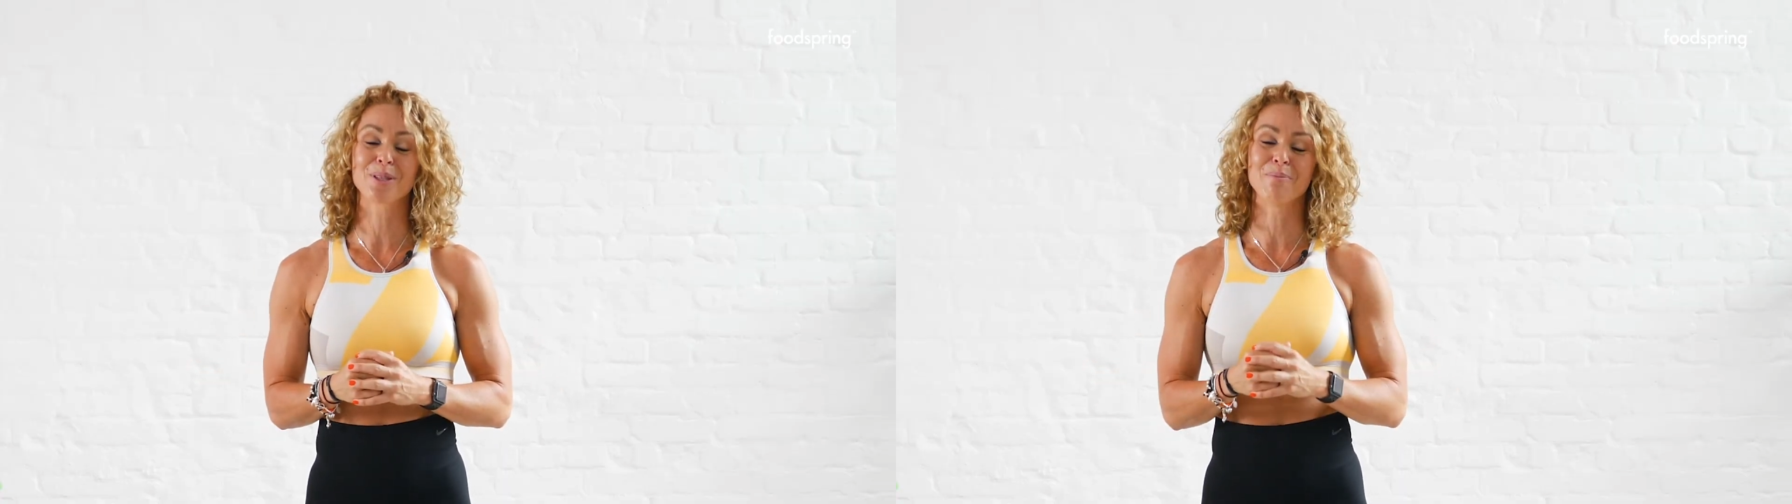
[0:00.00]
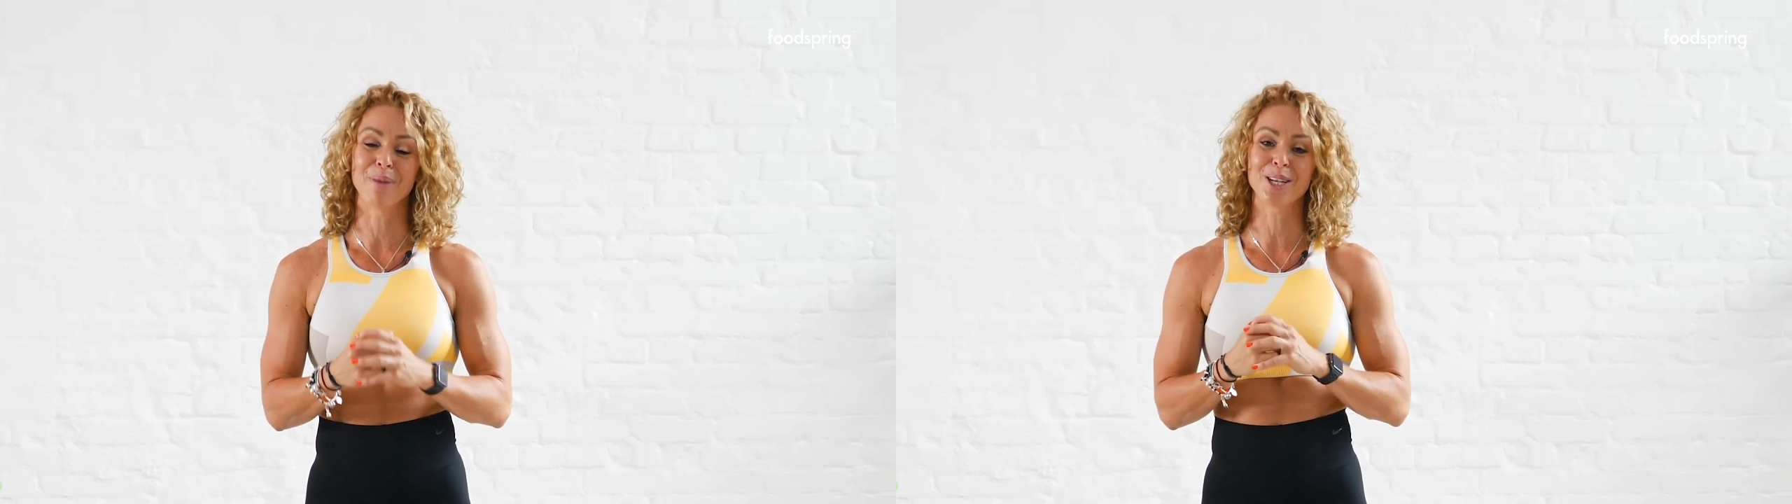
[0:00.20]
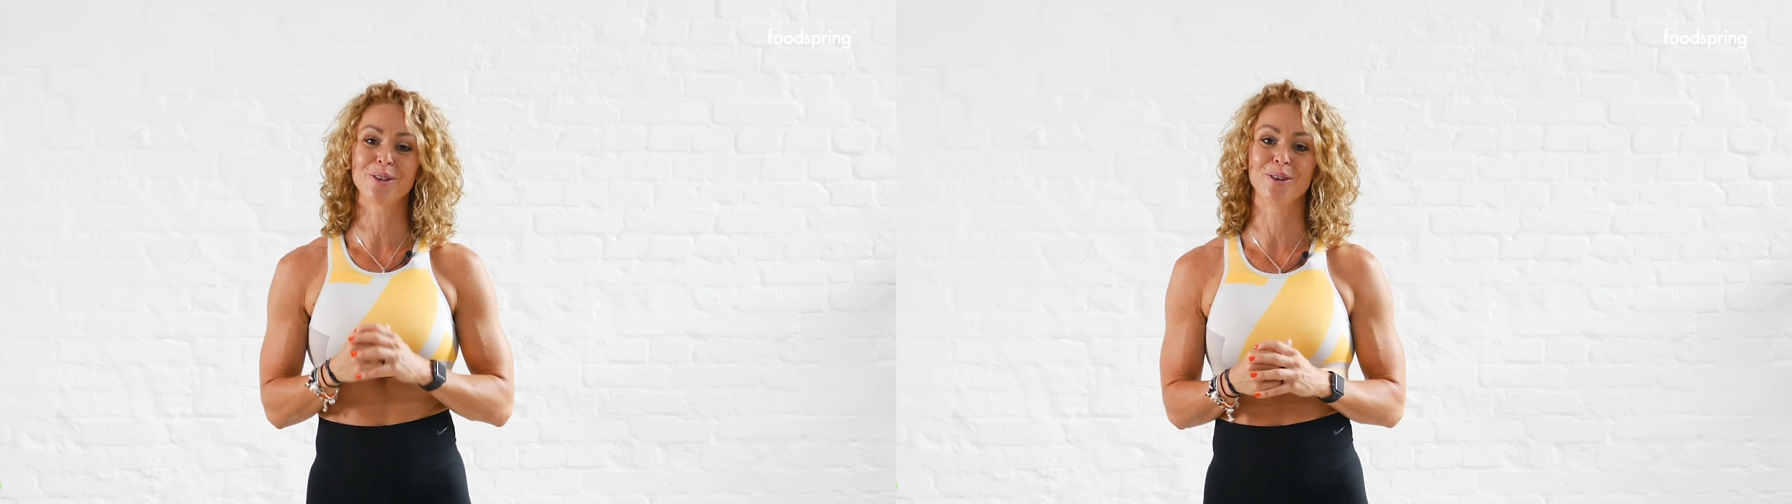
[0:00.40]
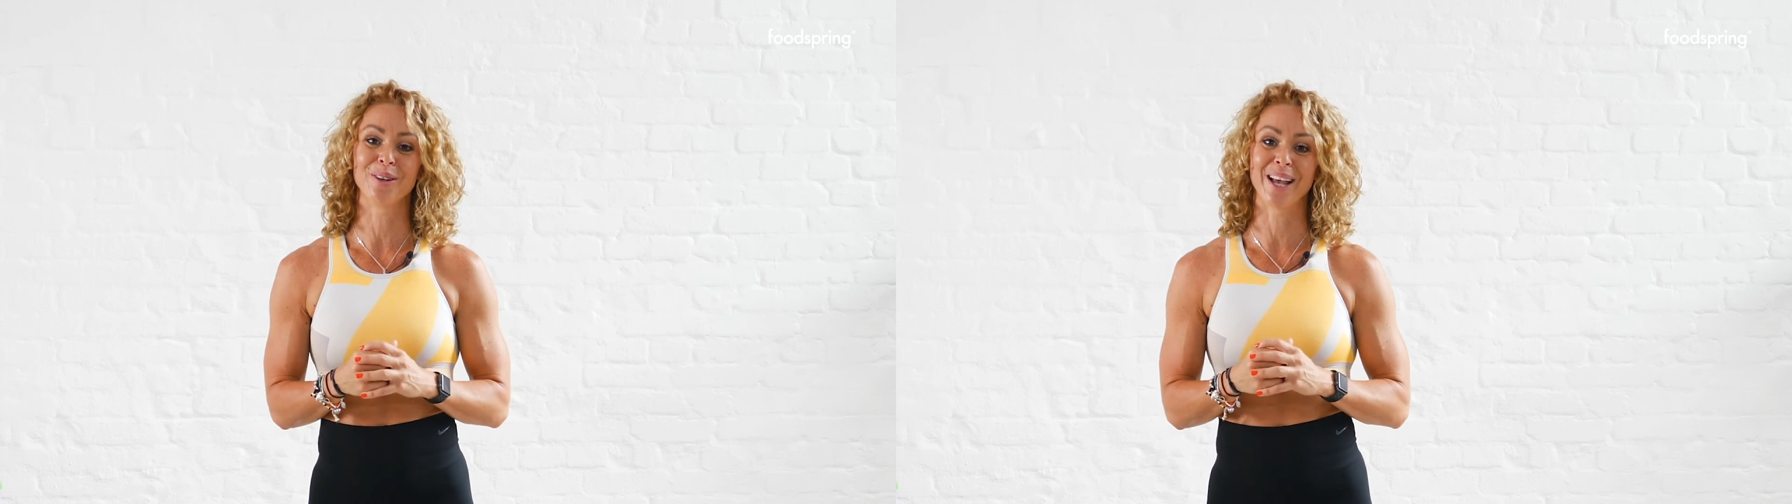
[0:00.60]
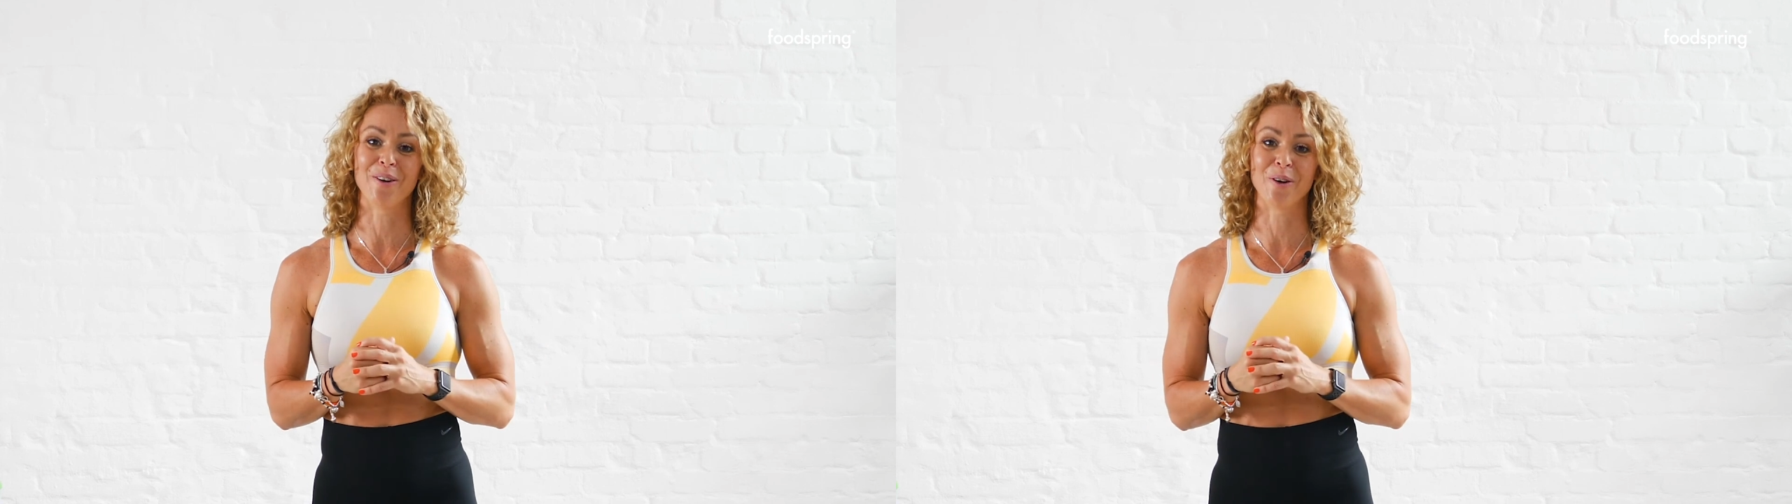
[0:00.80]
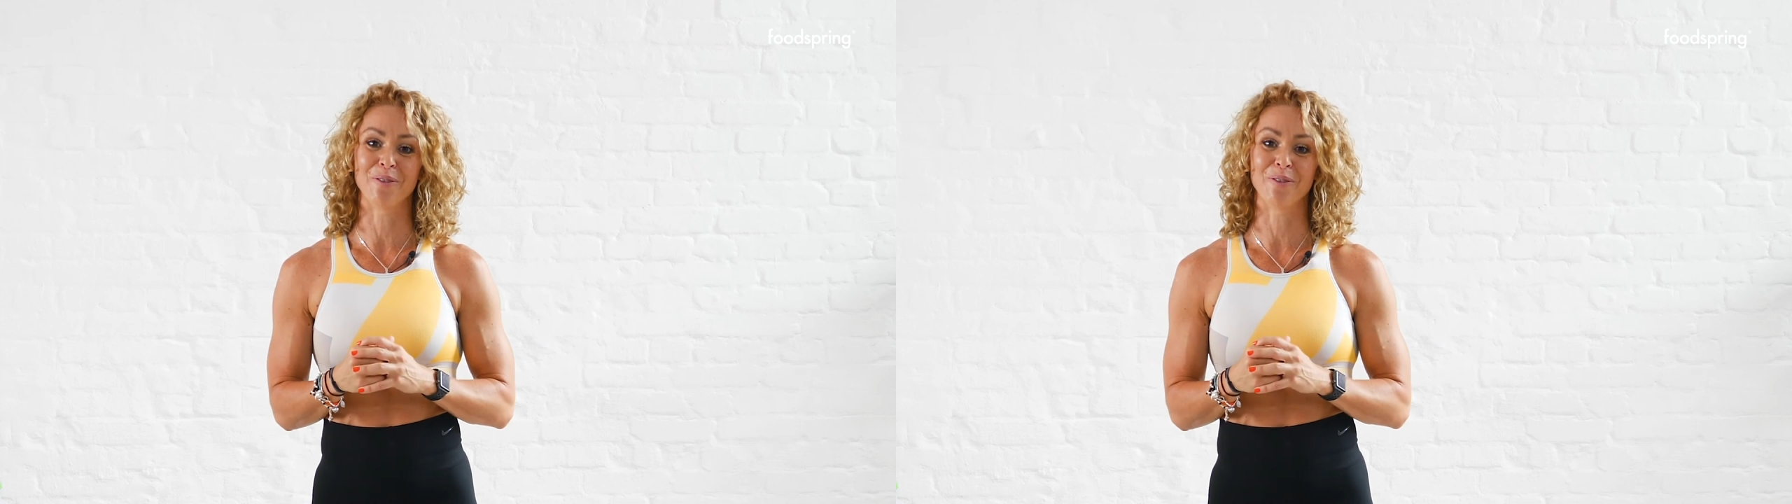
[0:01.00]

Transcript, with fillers: so make sure you let all